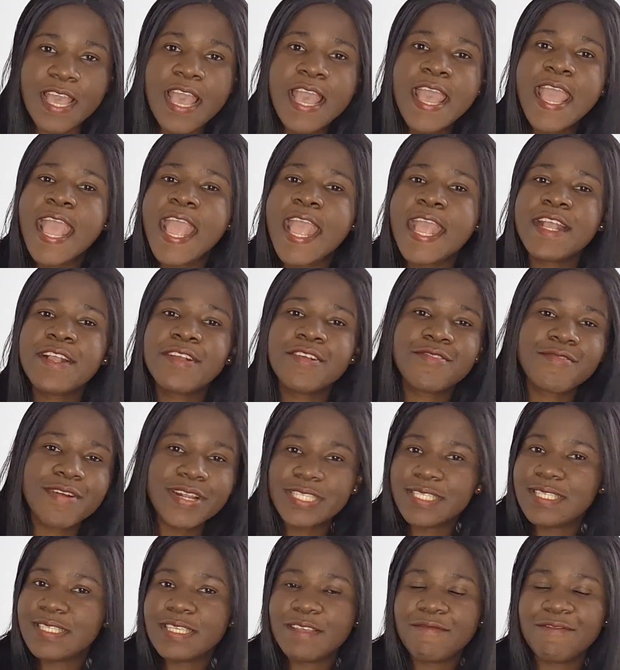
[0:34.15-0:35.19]

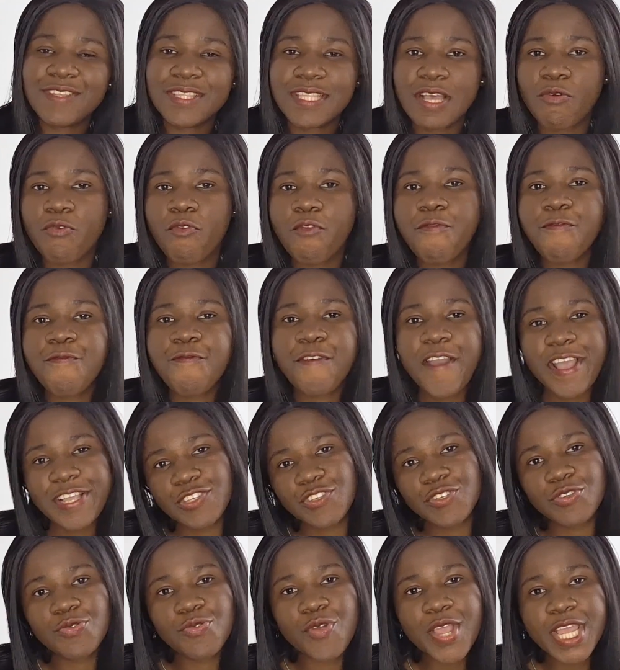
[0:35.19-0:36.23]
that will fetch
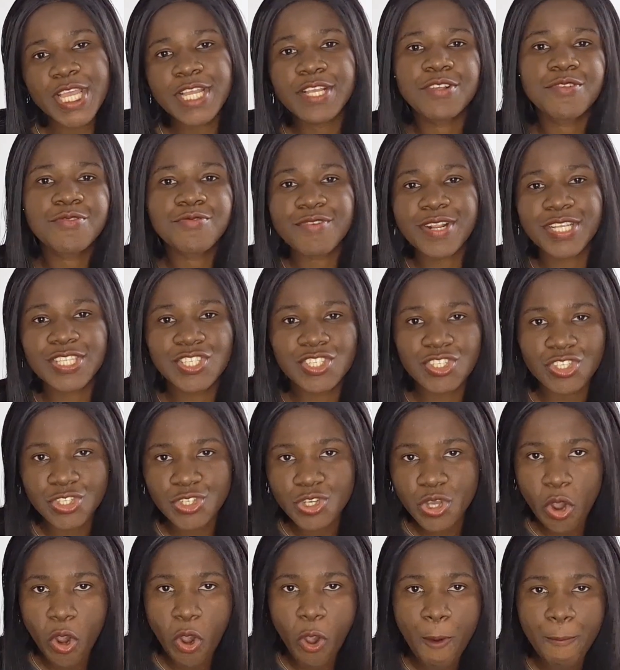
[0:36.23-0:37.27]
you a great
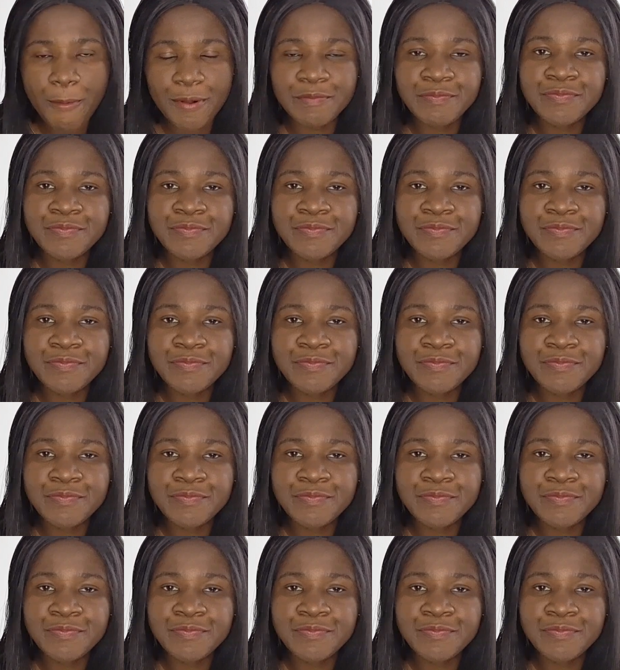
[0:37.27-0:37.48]
job.